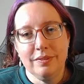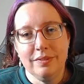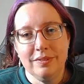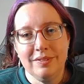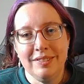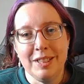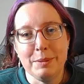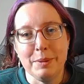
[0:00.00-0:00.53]

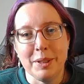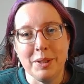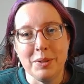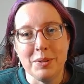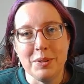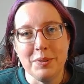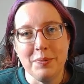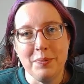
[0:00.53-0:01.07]
Here's my
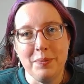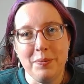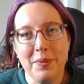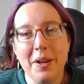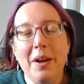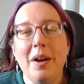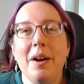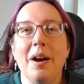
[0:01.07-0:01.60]
goals.
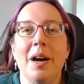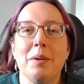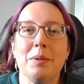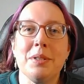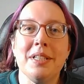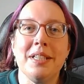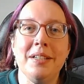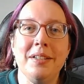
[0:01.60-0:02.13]
I will
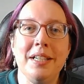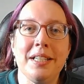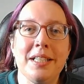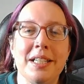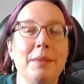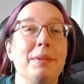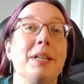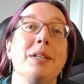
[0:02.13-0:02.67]
see you next
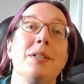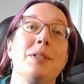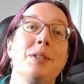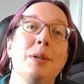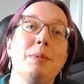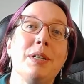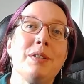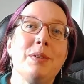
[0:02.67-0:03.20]
time. Thank you so
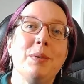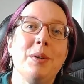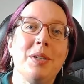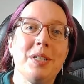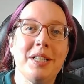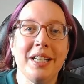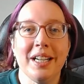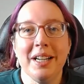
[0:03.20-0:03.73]
much for
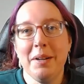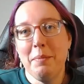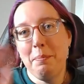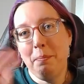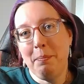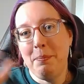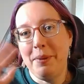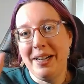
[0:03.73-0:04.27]
watching.
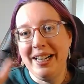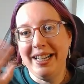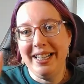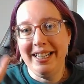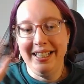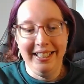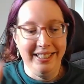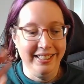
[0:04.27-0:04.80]
Bye.